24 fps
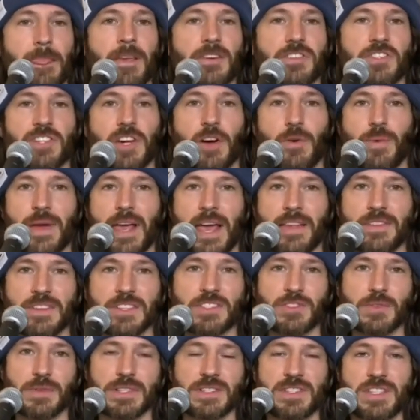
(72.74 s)
So we had
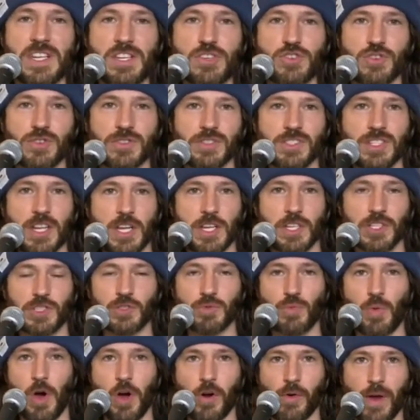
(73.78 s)
this sort of teachers
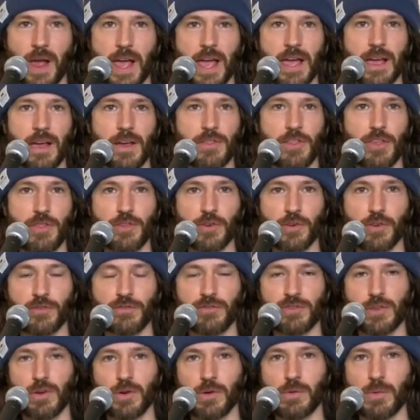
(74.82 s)
soiree on the third
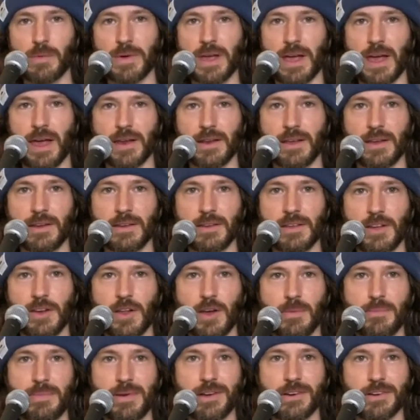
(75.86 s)
floor where we had
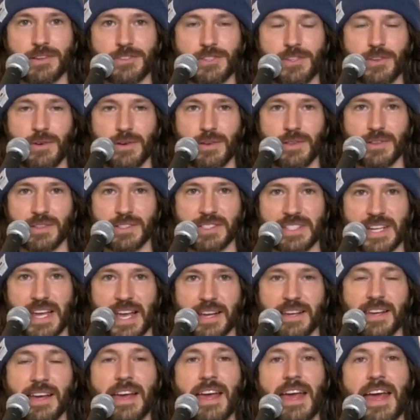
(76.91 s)
a beer or two and a little
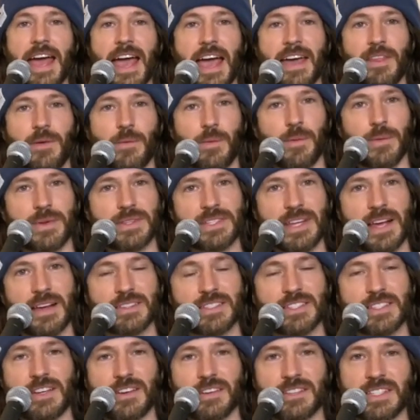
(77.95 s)
snack, and then we went
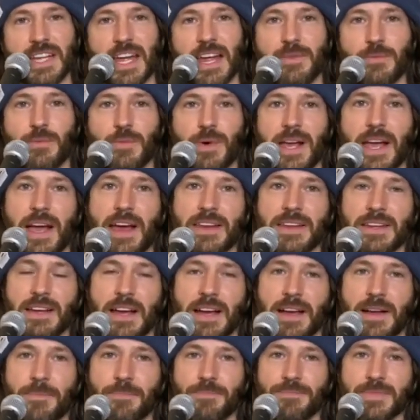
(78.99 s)
downstairs and we got
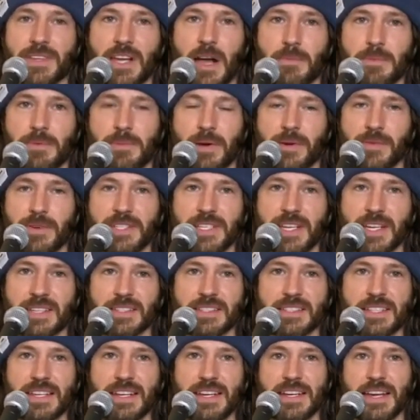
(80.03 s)
complimentary
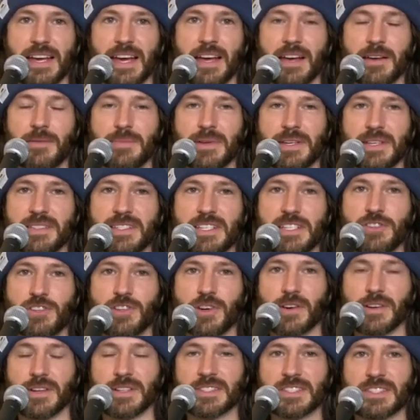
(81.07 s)
tickets, being
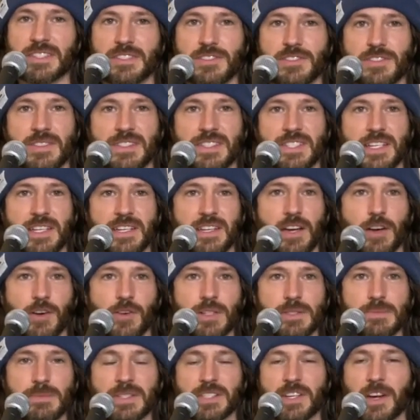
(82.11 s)
teaching artists, to see A
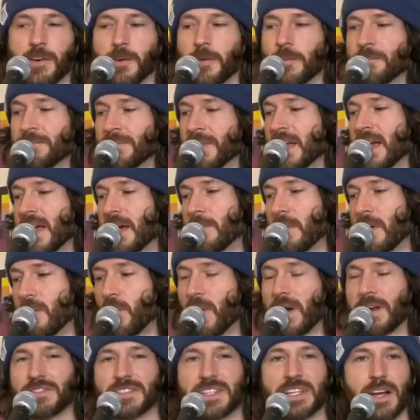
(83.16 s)
Christmas Carol. And my
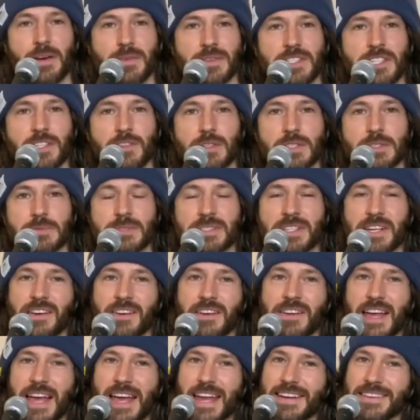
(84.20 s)
wife said, "I want to see Christmas
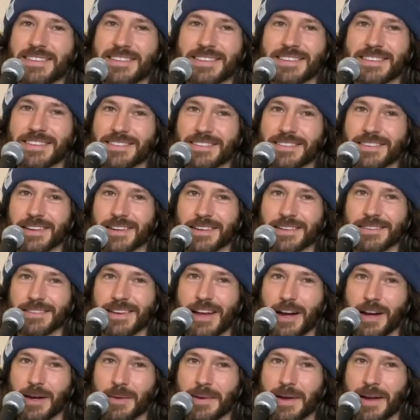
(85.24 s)
Carol." And look,
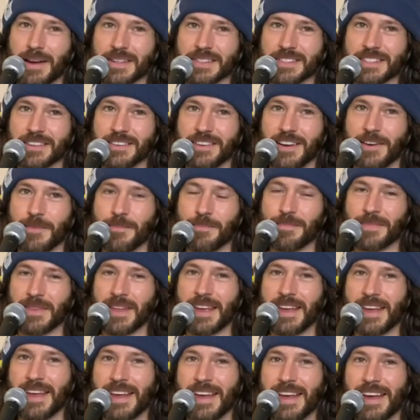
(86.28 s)
I'm gonna be honest here, y'all.
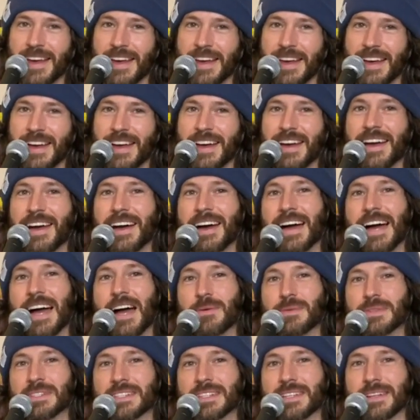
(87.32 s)
I
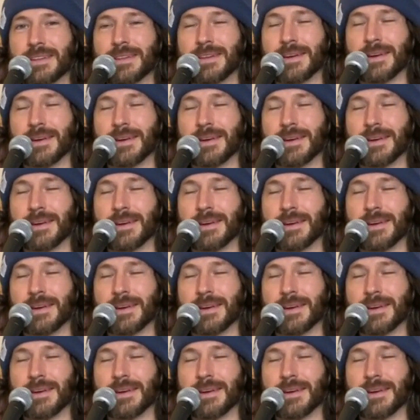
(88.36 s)
was a little